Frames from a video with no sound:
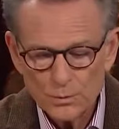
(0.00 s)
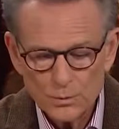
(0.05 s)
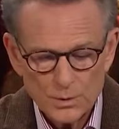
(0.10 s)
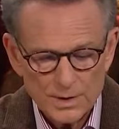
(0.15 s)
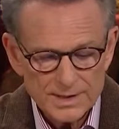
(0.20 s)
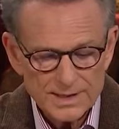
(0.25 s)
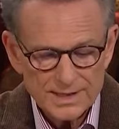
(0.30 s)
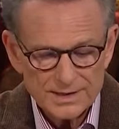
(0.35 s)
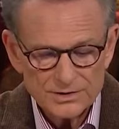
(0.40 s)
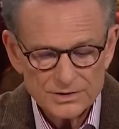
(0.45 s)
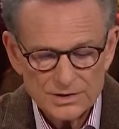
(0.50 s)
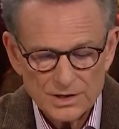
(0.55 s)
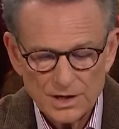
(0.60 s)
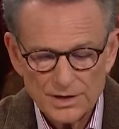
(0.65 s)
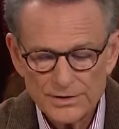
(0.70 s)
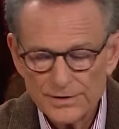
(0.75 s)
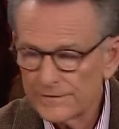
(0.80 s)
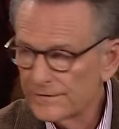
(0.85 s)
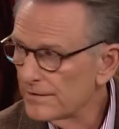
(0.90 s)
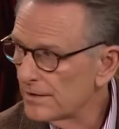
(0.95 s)
what he
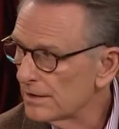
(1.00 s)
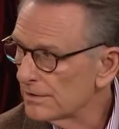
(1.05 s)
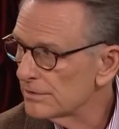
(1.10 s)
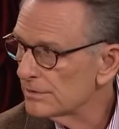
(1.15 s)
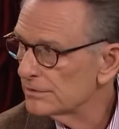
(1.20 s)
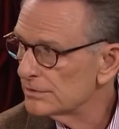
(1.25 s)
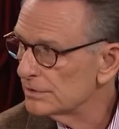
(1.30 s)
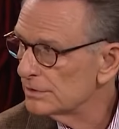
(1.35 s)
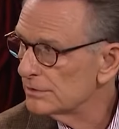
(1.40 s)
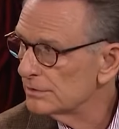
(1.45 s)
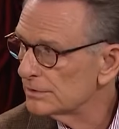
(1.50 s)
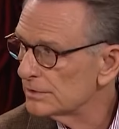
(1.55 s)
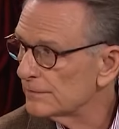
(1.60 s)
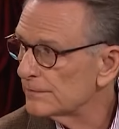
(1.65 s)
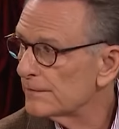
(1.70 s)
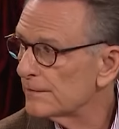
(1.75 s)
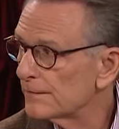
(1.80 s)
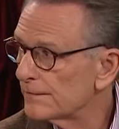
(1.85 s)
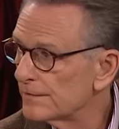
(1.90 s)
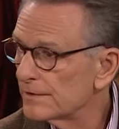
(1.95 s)
saw the Father do to
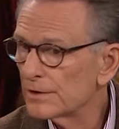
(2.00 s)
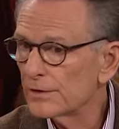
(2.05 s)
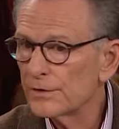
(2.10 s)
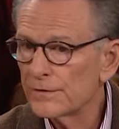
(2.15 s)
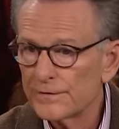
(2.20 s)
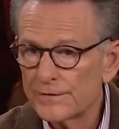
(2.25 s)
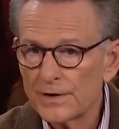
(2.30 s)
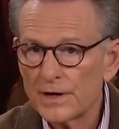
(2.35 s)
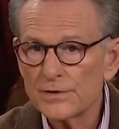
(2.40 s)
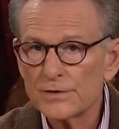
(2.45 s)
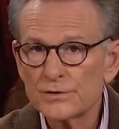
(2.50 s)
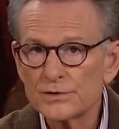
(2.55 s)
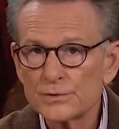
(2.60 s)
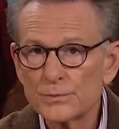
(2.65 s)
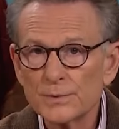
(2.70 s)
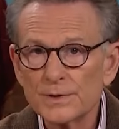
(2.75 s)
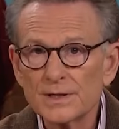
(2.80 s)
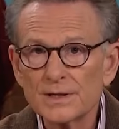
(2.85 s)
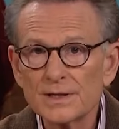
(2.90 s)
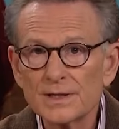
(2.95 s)
fulfill the Father's
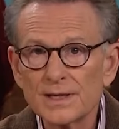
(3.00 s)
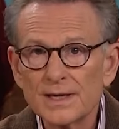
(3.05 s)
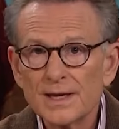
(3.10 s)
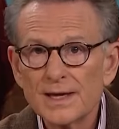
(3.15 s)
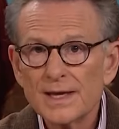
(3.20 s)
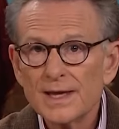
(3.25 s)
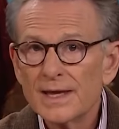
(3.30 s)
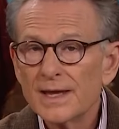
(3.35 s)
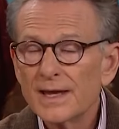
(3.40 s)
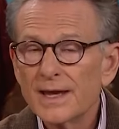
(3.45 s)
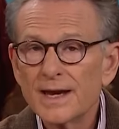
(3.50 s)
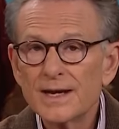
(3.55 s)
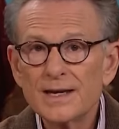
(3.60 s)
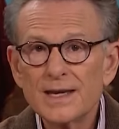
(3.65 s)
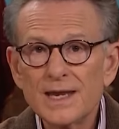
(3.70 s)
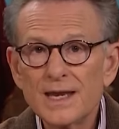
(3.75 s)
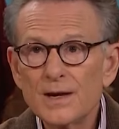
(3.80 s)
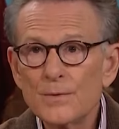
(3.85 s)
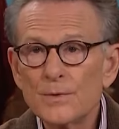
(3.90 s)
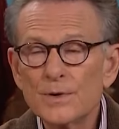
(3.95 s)
will, and
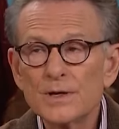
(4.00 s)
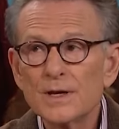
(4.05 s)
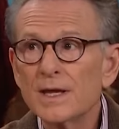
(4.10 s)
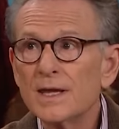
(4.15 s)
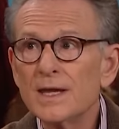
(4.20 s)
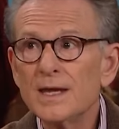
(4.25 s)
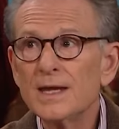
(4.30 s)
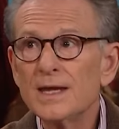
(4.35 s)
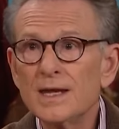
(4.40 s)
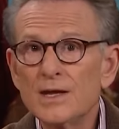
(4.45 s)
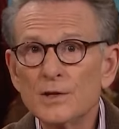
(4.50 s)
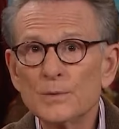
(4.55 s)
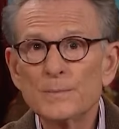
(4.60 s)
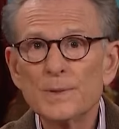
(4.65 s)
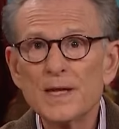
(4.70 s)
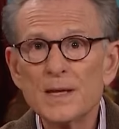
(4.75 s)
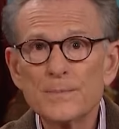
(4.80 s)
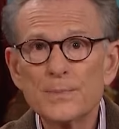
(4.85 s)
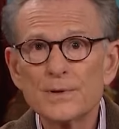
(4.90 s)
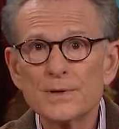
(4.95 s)
he would he healed
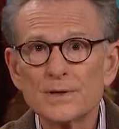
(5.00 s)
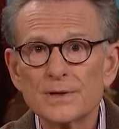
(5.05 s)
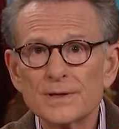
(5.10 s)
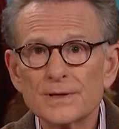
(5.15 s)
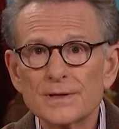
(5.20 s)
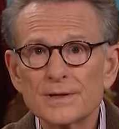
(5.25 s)
people.